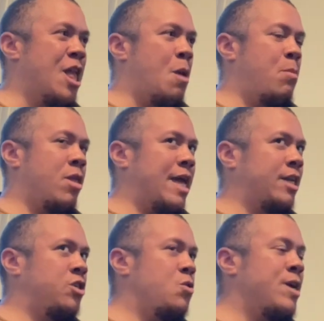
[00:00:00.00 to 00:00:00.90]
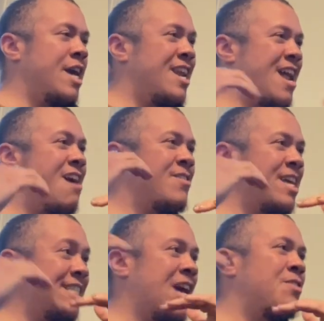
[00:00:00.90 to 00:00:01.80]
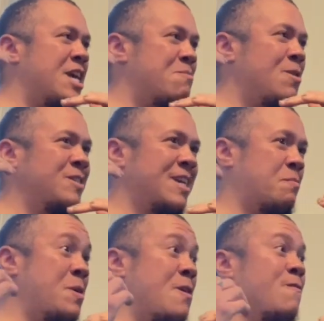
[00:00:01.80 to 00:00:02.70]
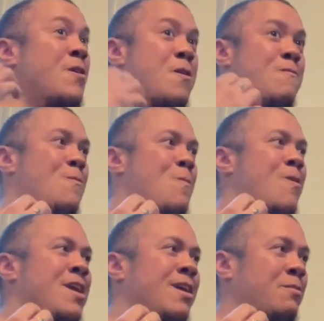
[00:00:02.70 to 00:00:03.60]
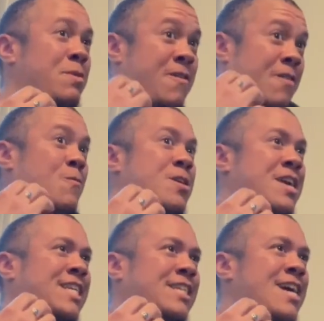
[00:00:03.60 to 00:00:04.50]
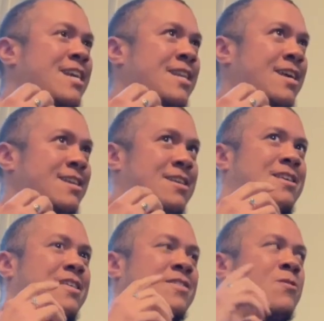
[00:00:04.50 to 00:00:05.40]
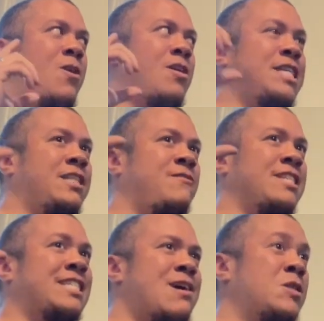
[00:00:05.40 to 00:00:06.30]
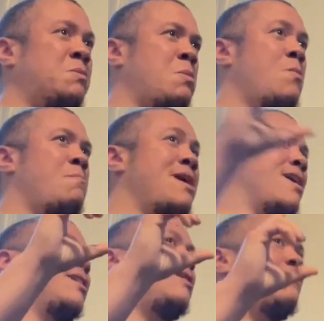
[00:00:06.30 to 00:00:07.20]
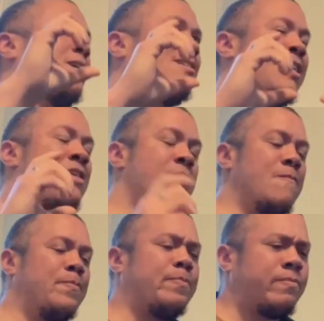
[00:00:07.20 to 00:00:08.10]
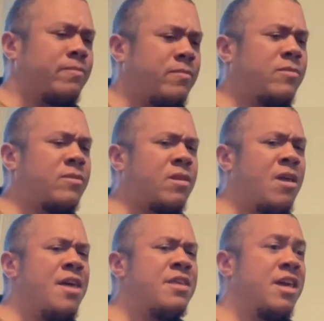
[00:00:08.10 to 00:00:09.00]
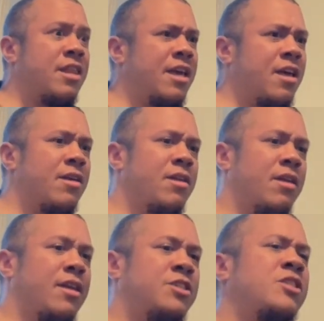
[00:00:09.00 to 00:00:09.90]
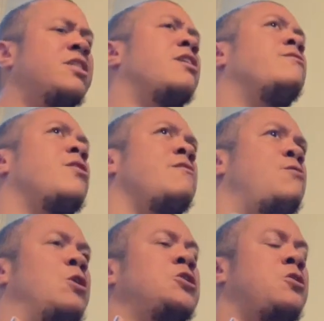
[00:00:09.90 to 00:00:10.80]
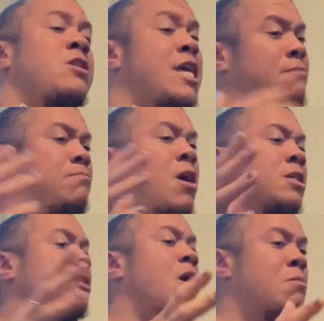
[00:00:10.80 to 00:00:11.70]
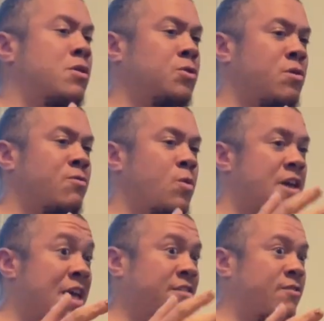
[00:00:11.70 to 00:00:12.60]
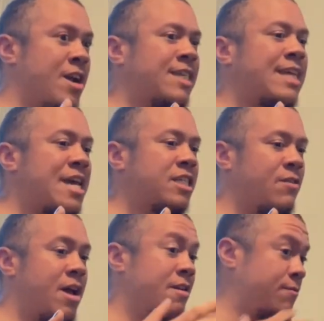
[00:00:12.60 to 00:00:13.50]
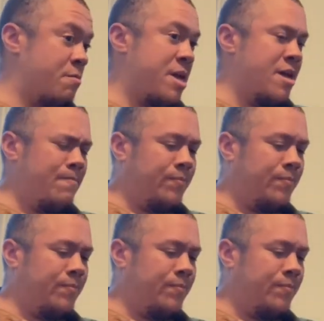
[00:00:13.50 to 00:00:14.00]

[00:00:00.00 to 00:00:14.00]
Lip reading: but like doing it and having it sound like music, being very rewarding, being like really excited that there are all these different sounds, but we're making something together. I think in like just in a very functional like ensemble sort of way, that's very satisfying for me.